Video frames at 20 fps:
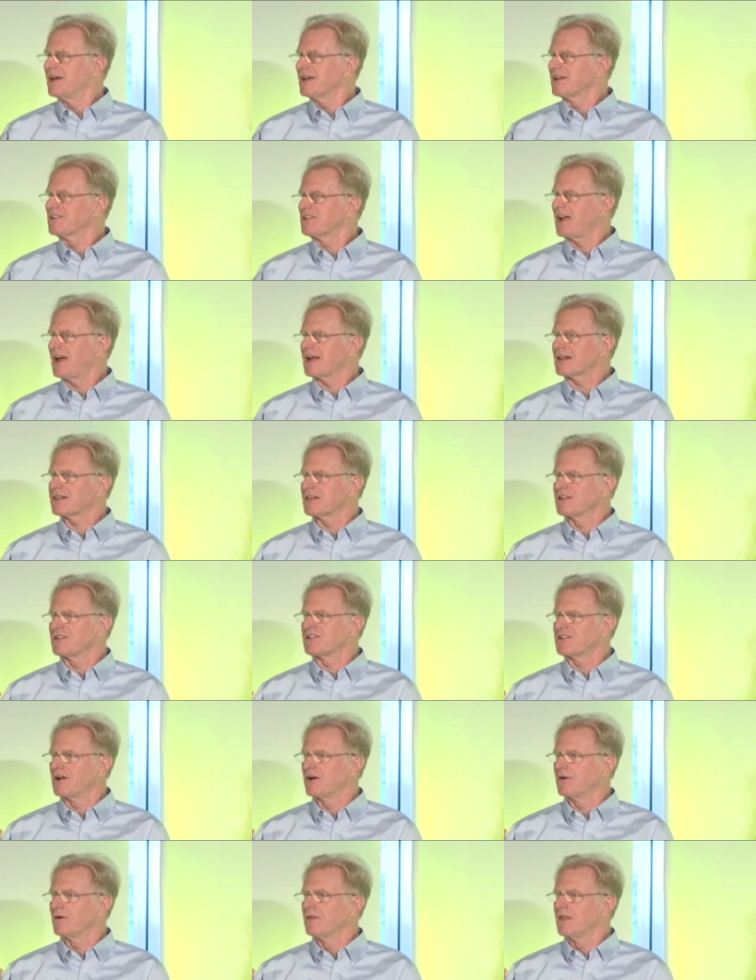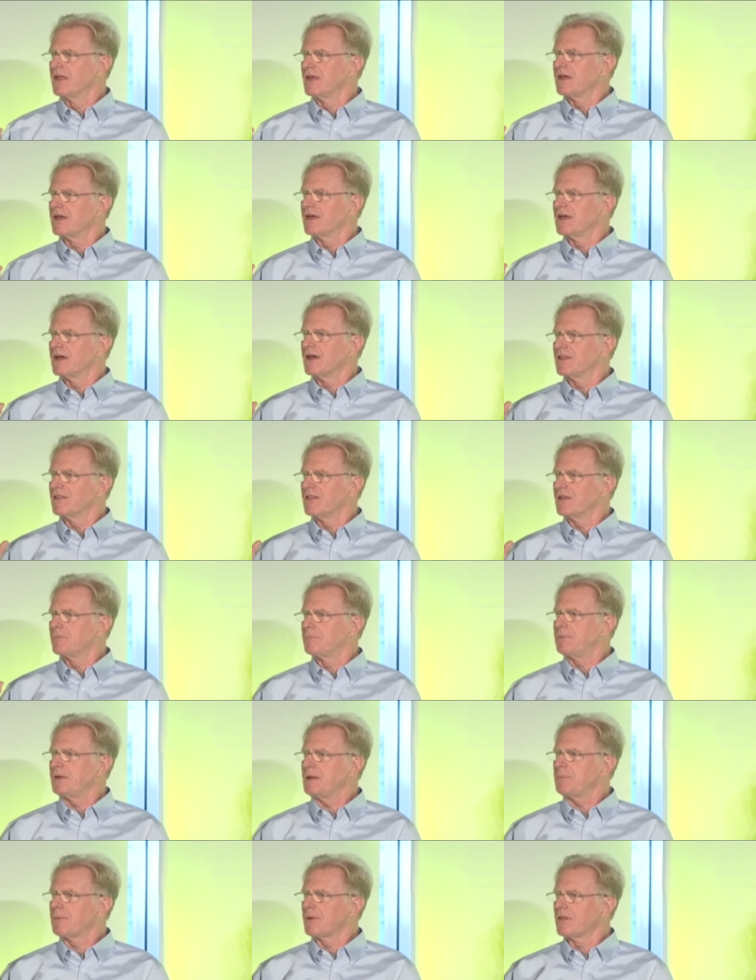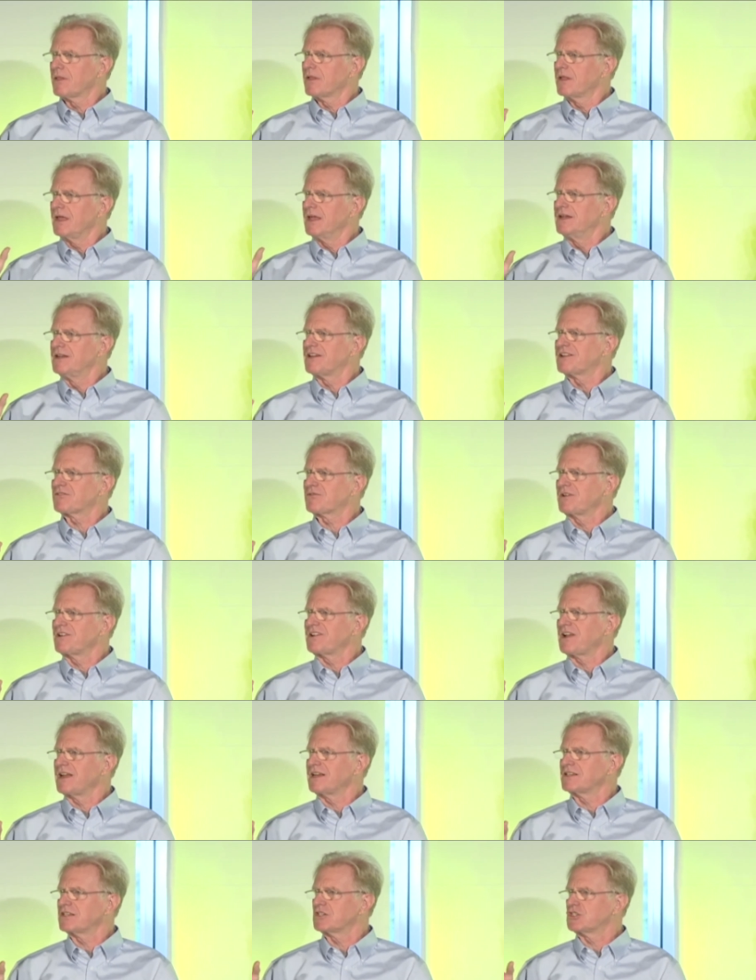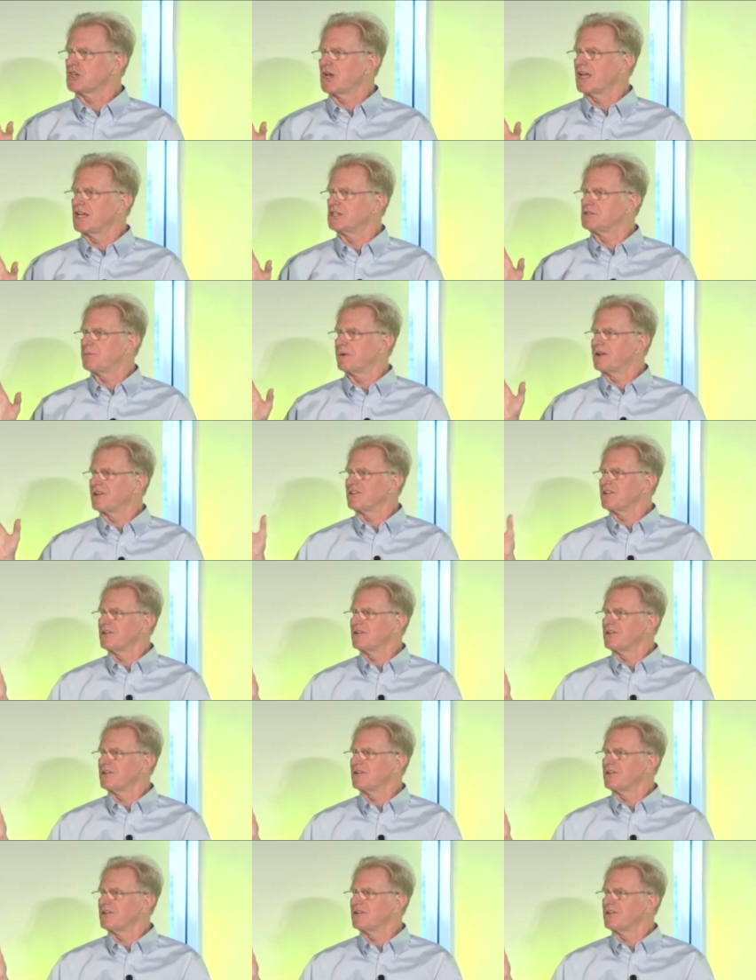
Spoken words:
Exactly. So industries hate to change, but as